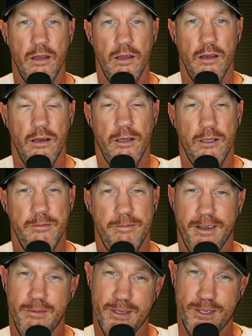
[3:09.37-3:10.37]

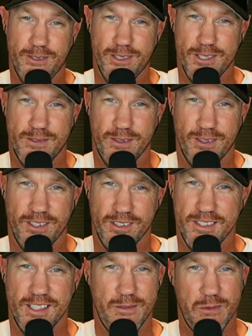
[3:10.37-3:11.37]
I've been doing this for a long
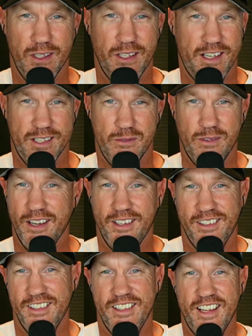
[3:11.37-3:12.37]
time. You can ask
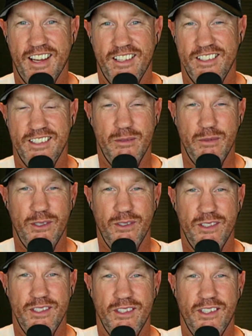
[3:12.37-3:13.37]
Rylan in Dallas. They've been doing
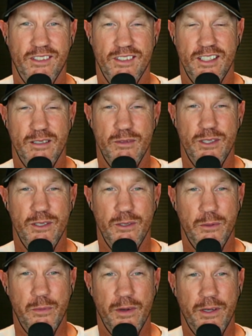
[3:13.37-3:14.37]
this a long time
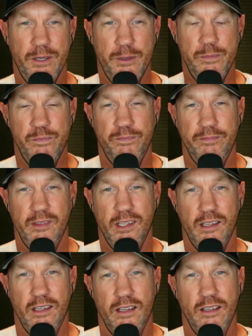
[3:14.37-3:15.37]
too.
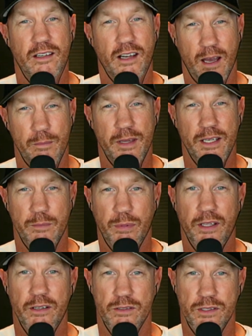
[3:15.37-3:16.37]
Not many
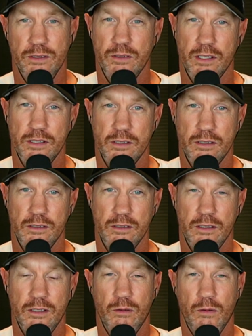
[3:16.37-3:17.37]
players do this.
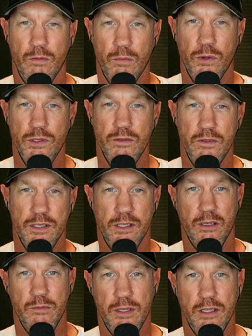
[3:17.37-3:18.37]
Most of us
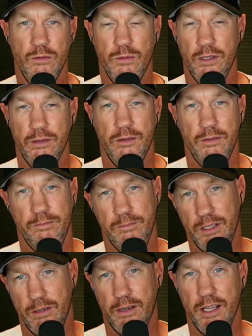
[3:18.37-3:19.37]
come in with,
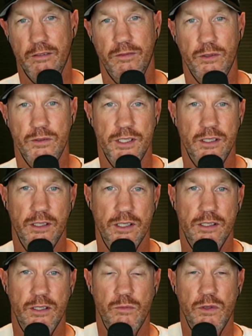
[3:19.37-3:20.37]
our headphones in,
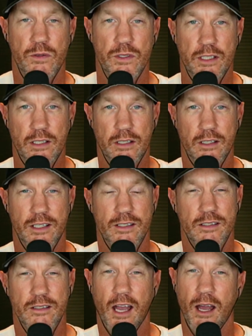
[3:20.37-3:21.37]
listen to music.
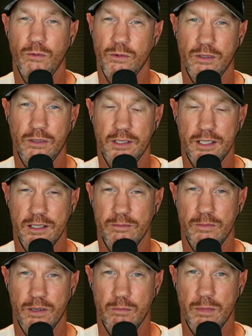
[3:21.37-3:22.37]
It's not really
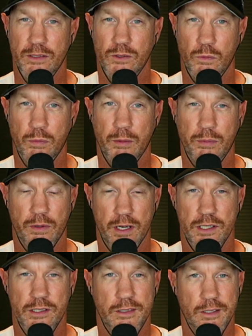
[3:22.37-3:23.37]
a mental
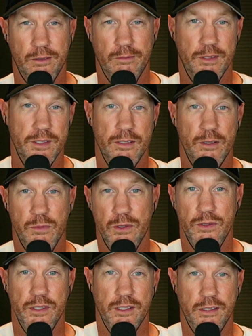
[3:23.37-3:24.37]
preparation, listen to
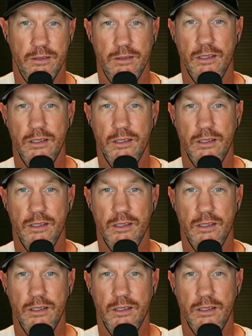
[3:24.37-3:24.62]
music and,